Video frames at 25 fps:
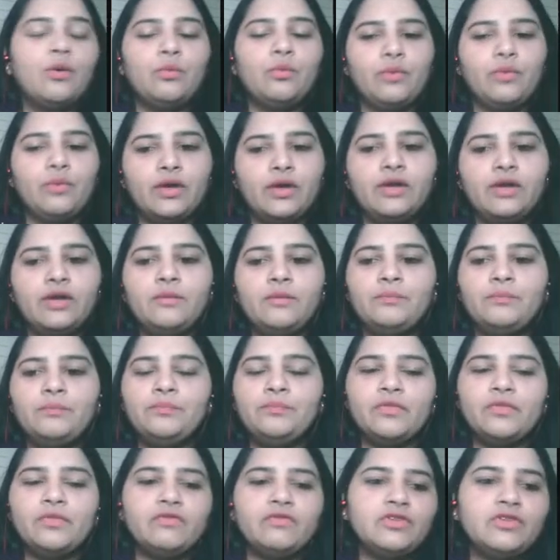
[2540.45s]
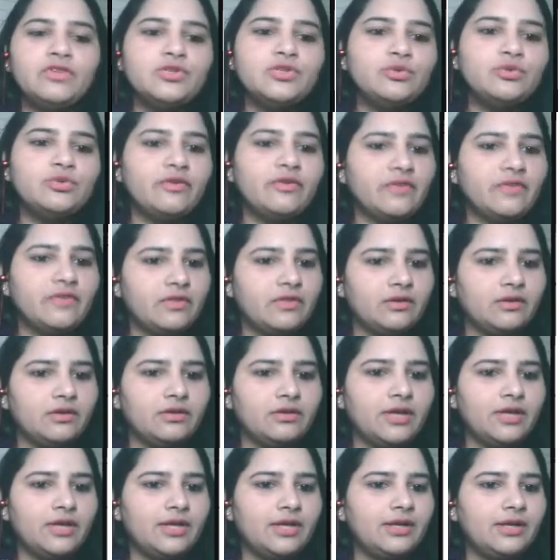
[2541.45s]
where we do
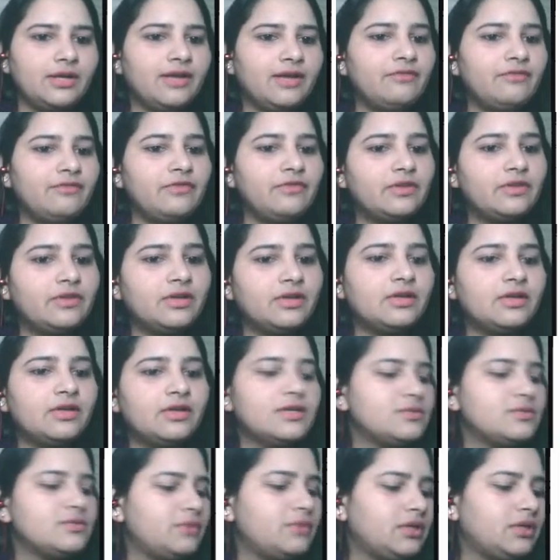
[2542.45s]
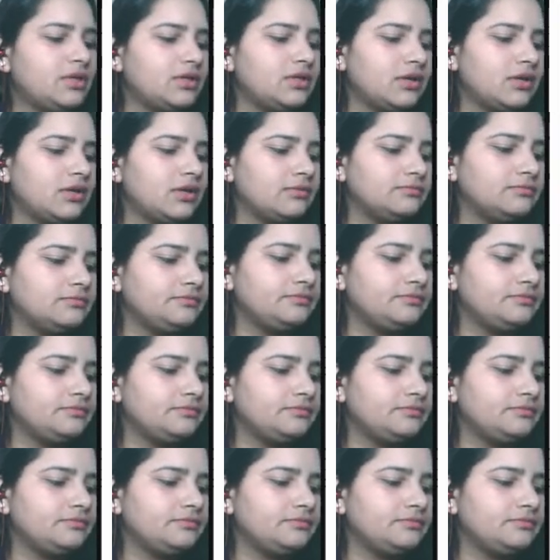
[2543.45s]
everything. Like everything is being done.